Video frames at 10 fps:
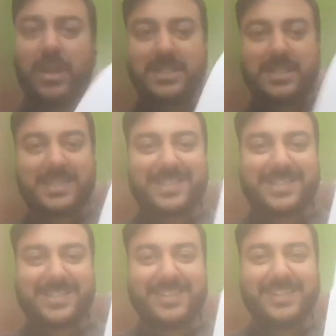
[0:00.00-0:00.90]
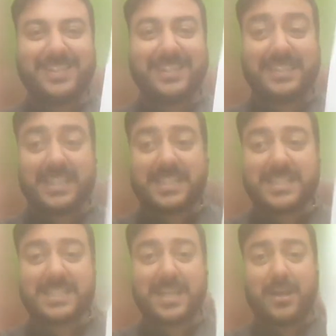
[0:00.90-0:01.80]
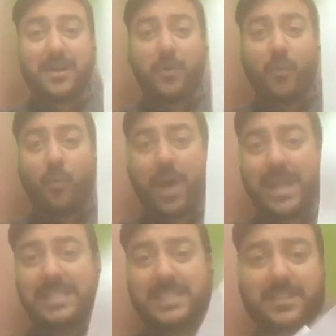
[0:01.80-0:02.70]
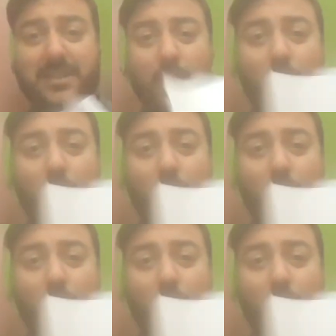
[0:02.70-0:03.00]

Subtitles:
what is this? This is a white